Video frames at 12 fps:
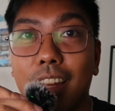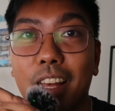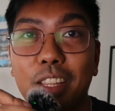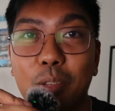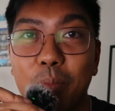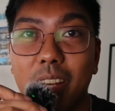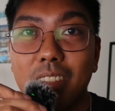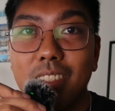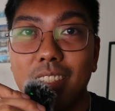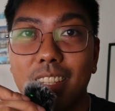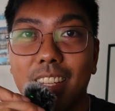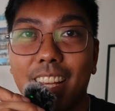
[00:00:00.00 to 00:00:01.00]
not the
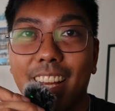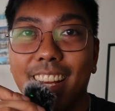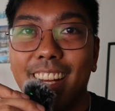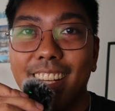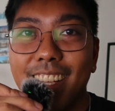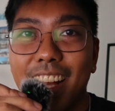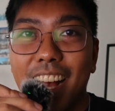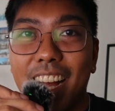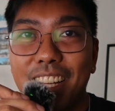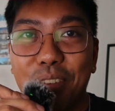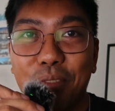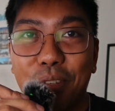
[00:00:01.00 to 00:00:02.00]
best.
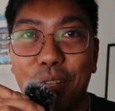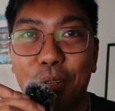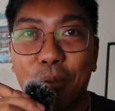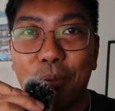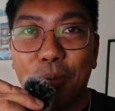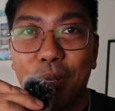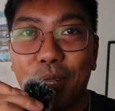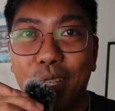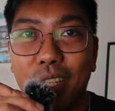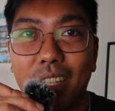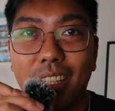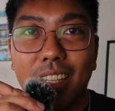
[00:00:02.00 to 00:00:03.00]
I definitely
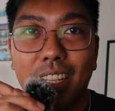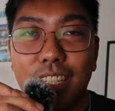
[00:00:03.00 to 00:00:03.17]
would